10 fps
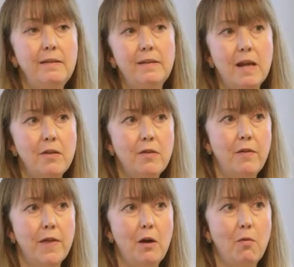say
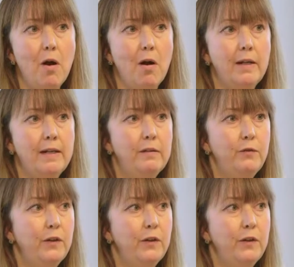that there are at least